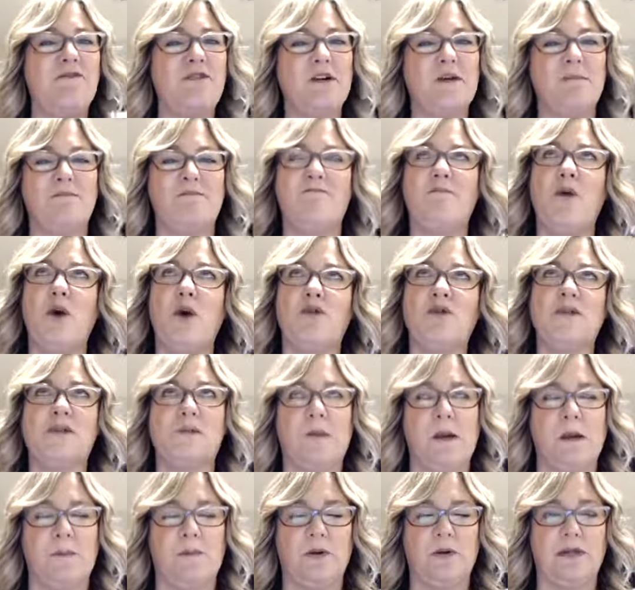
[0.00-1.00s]
most
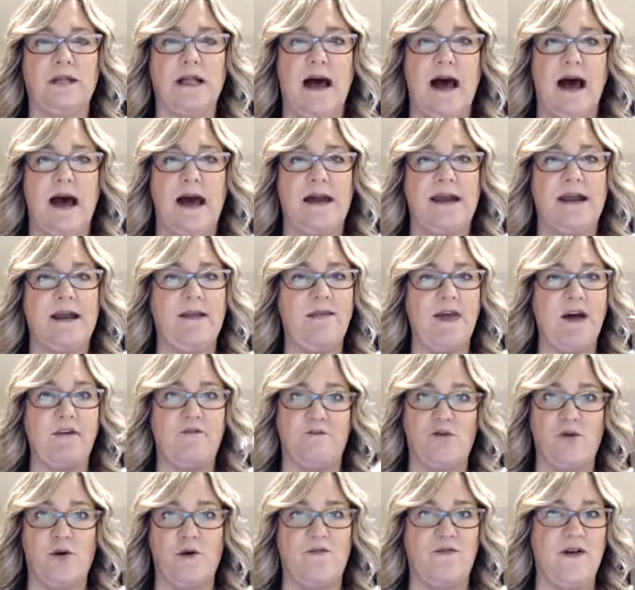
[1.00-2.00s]
people lie in that
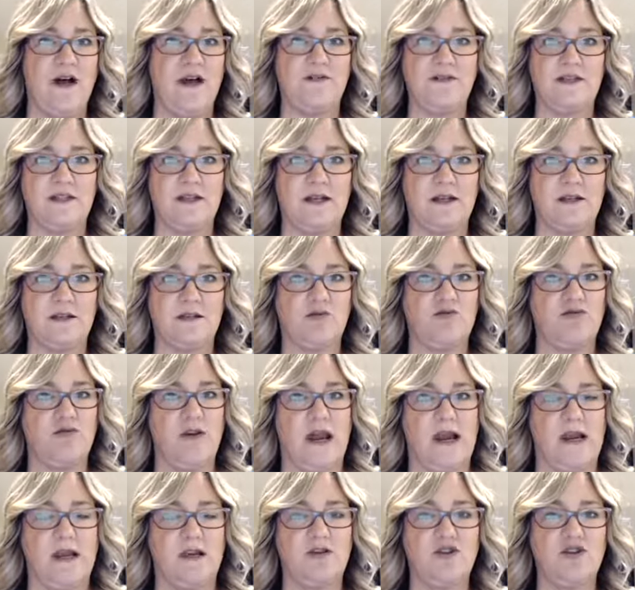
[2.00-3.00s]
4, 5, 6
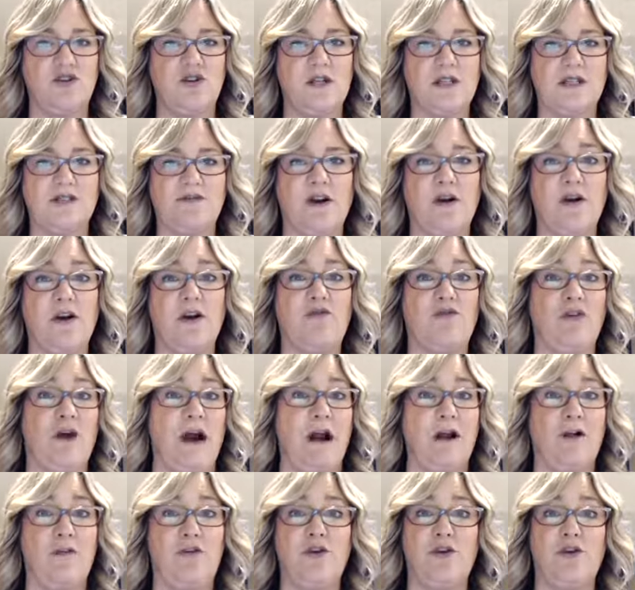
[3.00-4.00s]
range. It's very
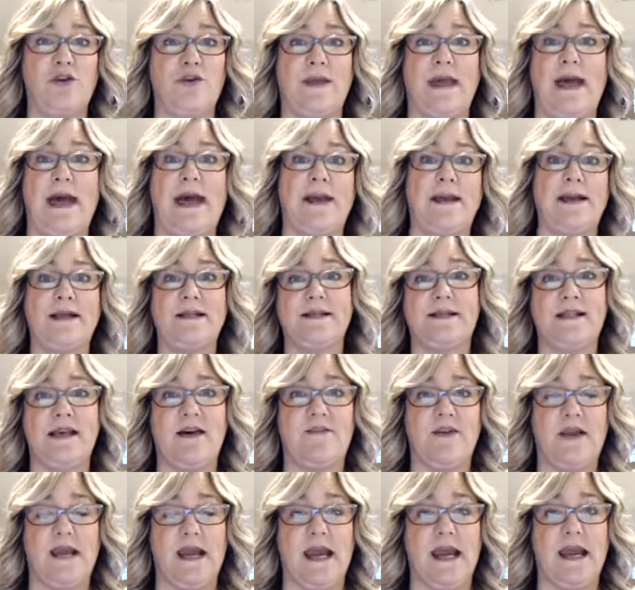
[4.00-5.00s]
rare that you get a
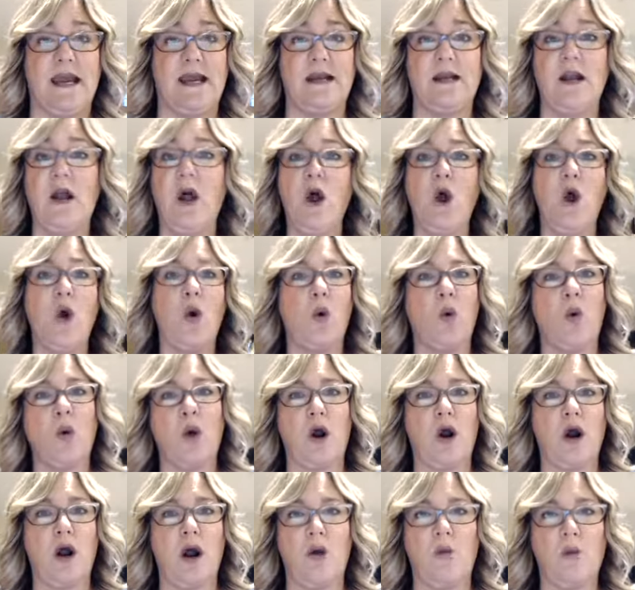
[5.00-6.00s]
7, 8
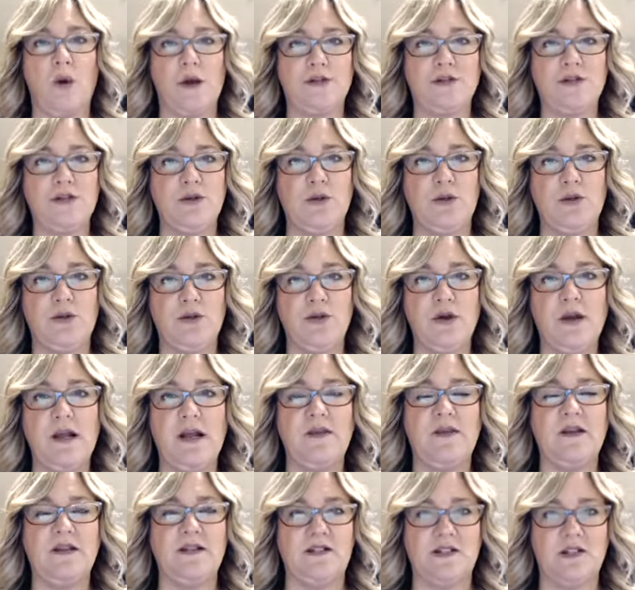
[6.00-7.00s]
or a 1, 2, 3
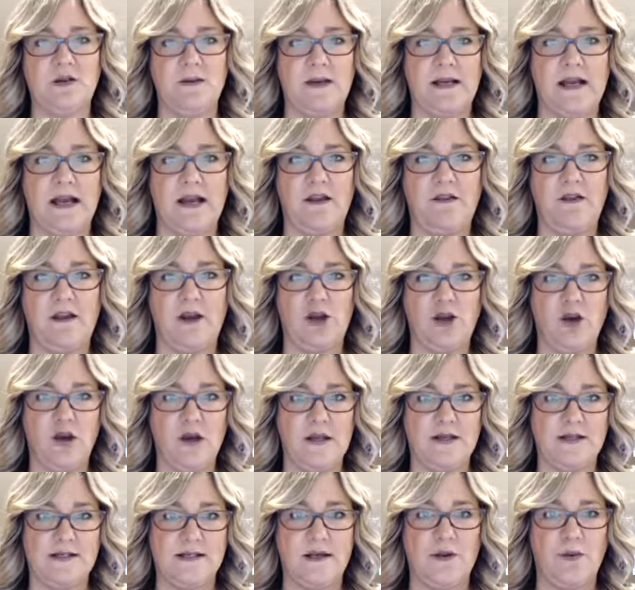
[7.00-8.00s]
that's doing anything
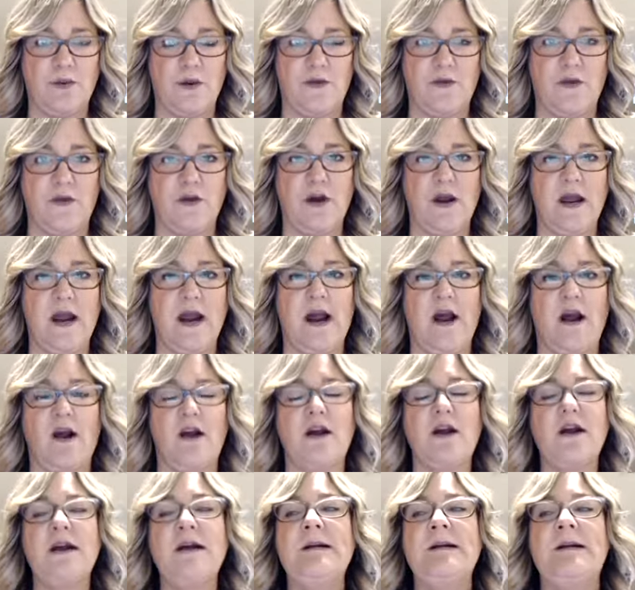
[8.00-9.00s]
crazy with their hair.
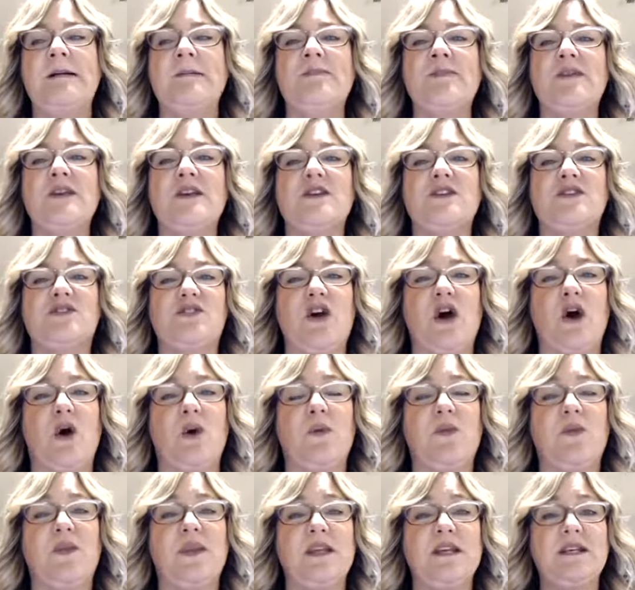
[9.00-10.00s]
So
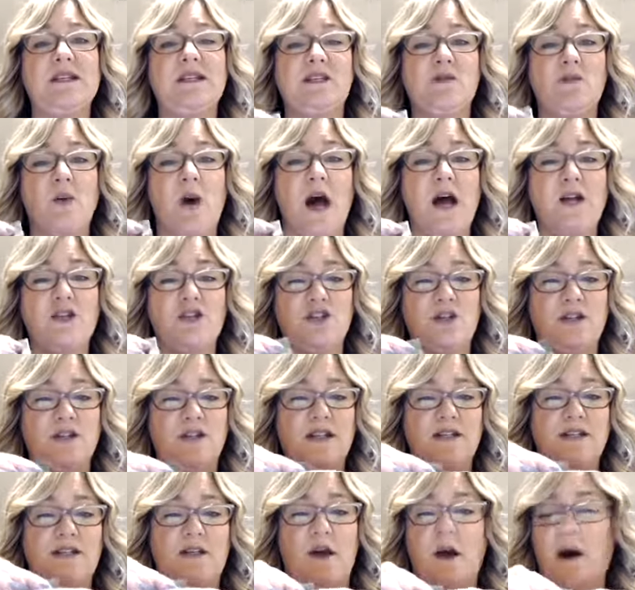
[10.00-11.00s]
these swatches,
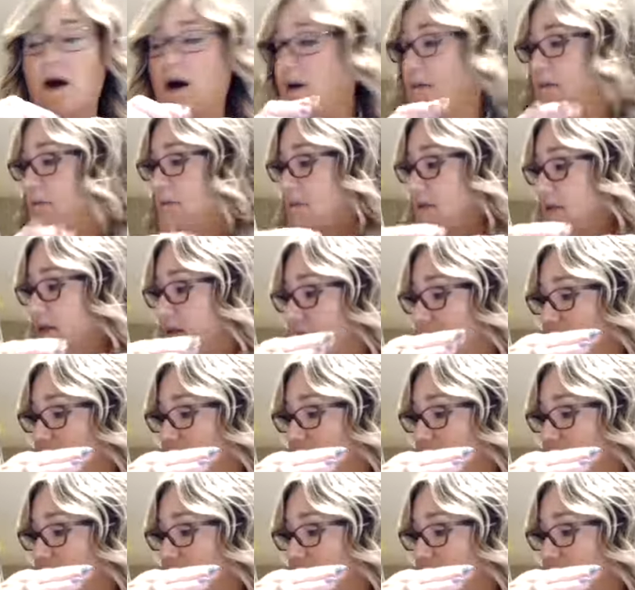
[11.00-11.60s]
this comes